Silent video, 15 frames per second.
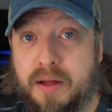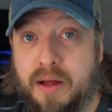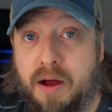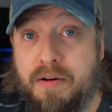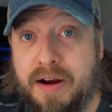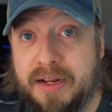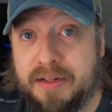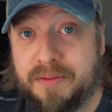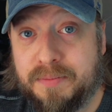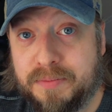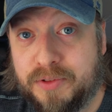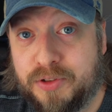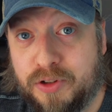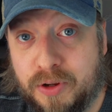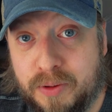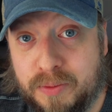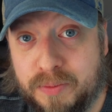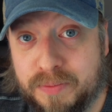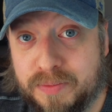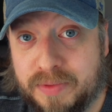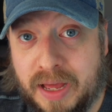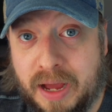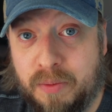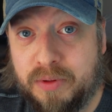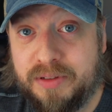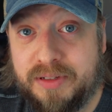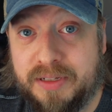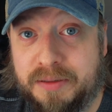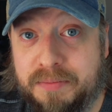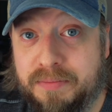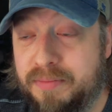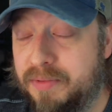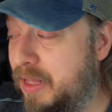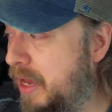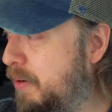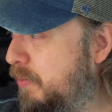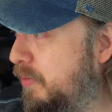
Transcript: All right, so that was it. That